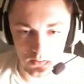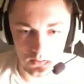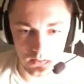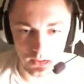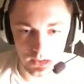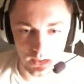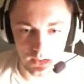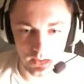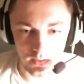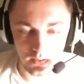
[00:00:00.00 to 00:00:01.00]
Okay, I
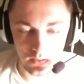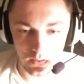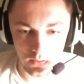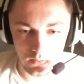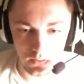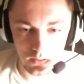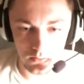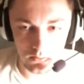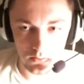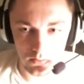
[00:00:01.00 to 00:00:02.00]
got it. Woo!
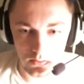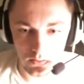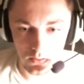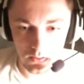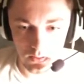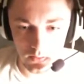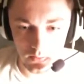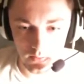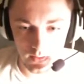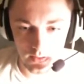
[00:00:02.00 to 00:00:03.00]

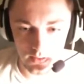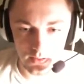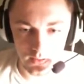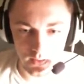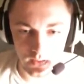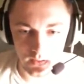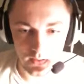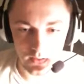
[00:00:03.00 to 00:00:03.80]
Three pages. Okay.